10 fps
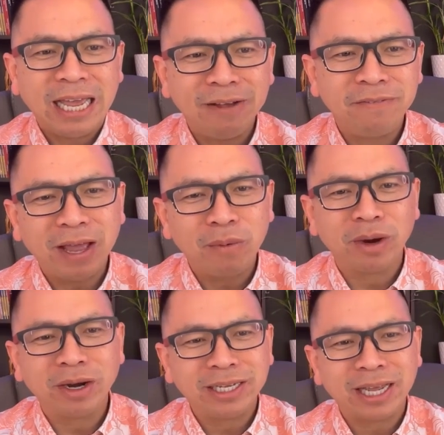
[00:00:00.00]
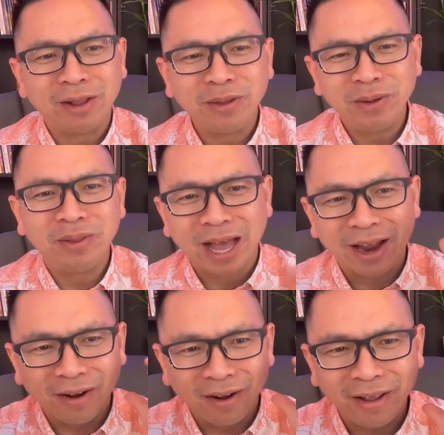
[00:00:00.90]
If they were to tell you
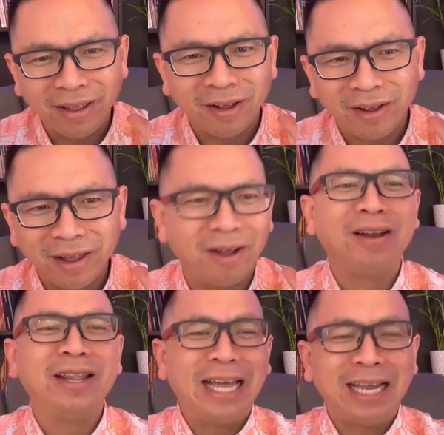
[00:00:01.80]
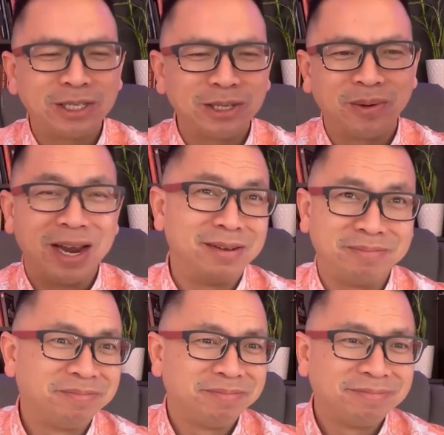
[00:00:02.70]
that on the
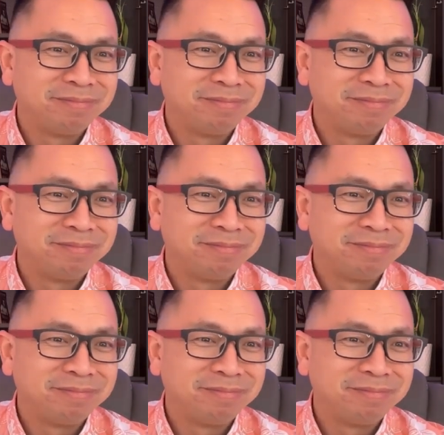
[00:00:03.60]
Instagram,